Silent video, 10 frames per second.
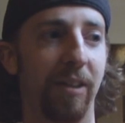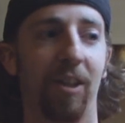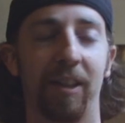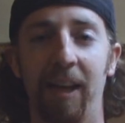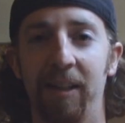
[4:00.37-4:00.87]
really
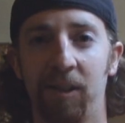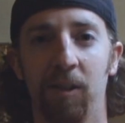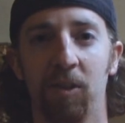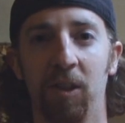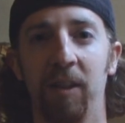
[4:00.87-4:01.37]
took it that
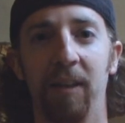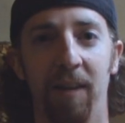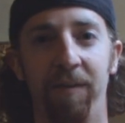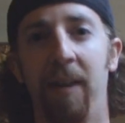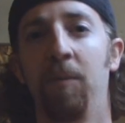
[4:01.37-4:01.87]
seriously,
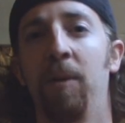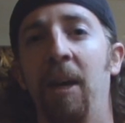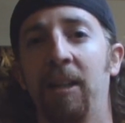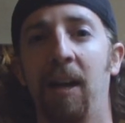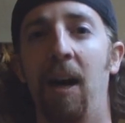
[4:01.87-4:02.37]
"A family
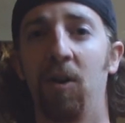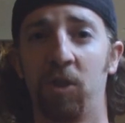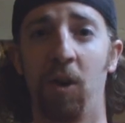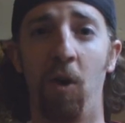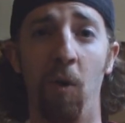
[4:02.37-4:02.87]
makes a
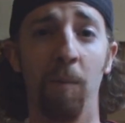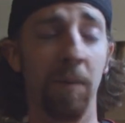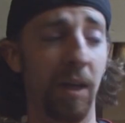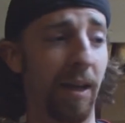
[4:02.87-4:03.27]
house a home."